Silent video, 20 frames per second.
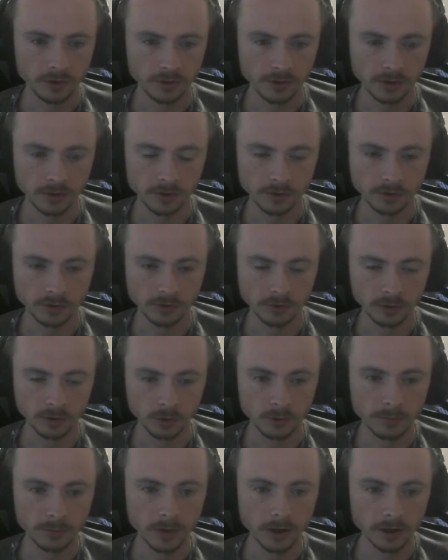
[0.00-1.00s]
the
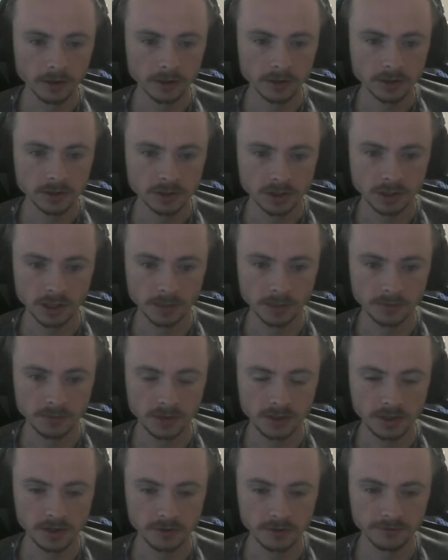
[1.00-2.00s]
little bar to come to
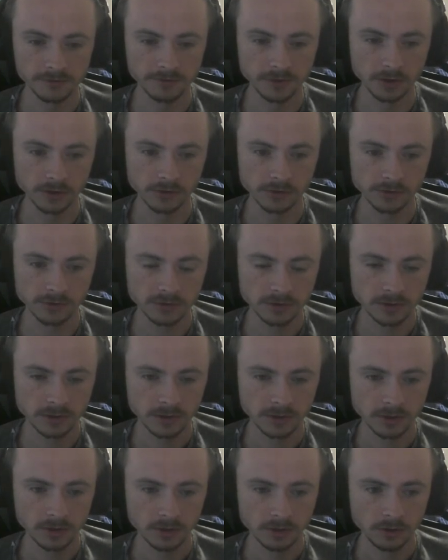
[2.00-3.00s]
here first.
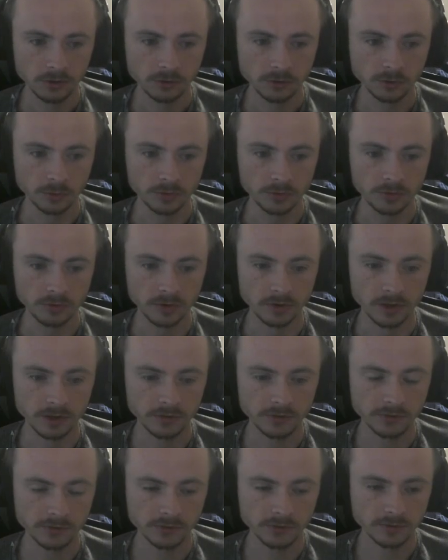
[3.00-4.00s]
So we do
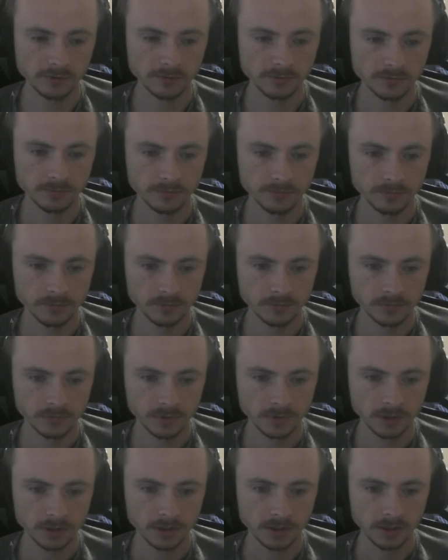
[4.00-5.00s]
this.
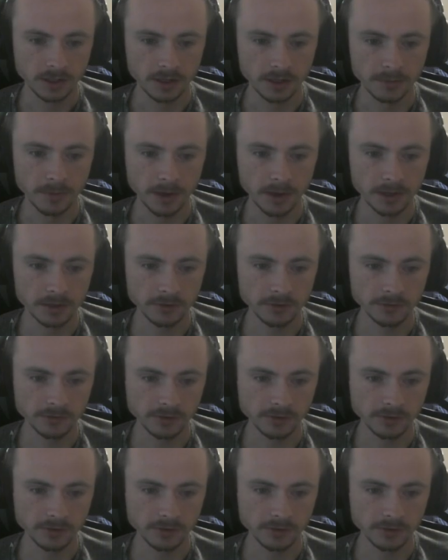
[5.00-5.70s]
Get a minus,